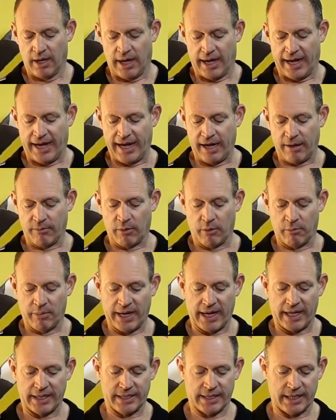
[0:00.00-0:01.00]

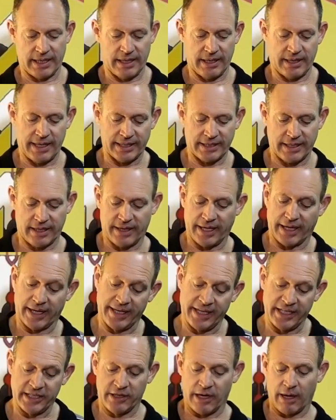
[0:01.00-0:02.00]
But that's the thing, it
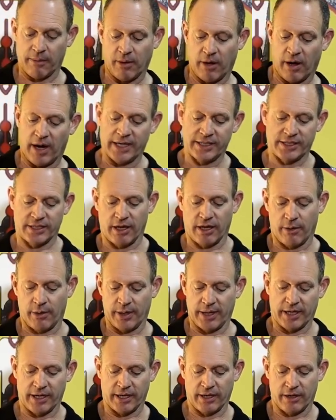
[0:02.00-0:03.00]
needs to be up high so
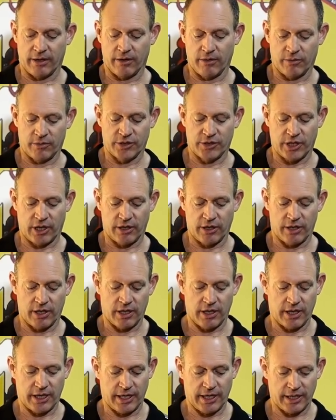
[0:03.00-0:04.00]
it can, so
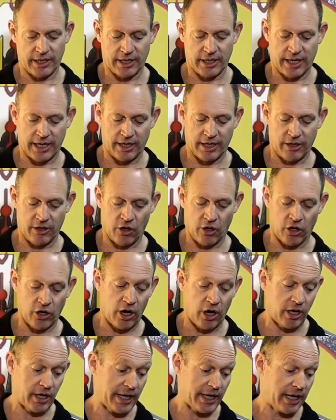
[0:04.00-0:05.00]
that it can not
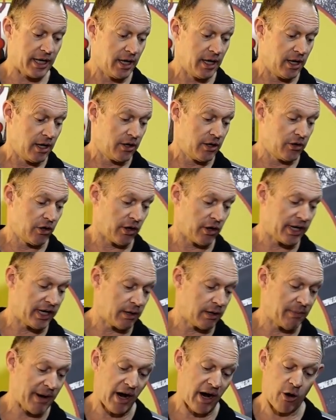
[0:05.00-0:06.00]
only not hit
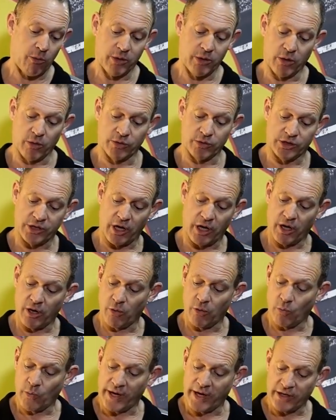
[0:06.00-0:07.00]
the barrel, but also
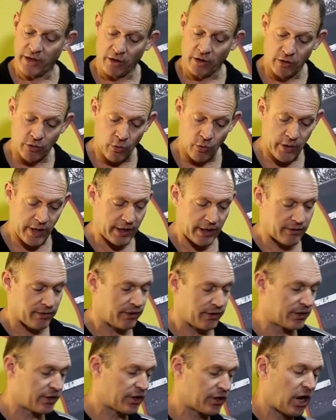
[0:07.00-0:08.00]
when you're looking through
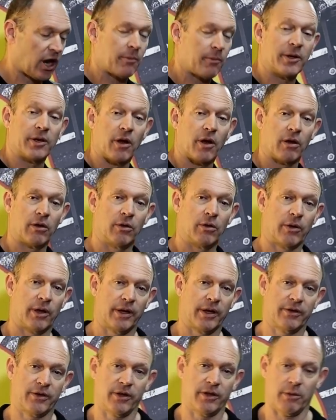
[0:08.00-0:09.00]
the scope, you're not
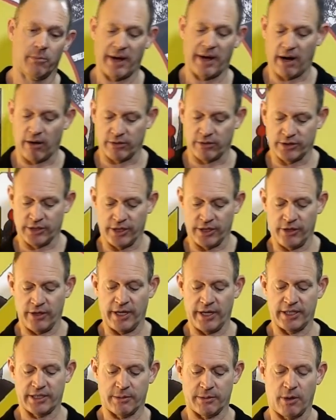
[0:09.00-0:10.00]
looking through the barrel. So you do
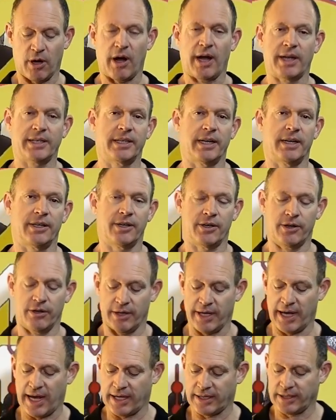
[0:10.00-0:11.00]
need some height in it to do
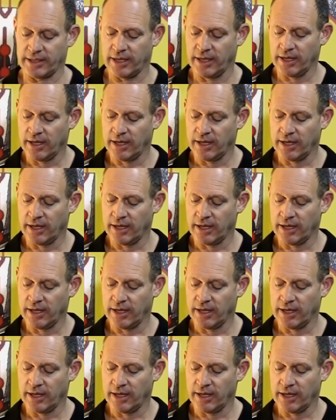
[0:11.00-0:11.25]
that.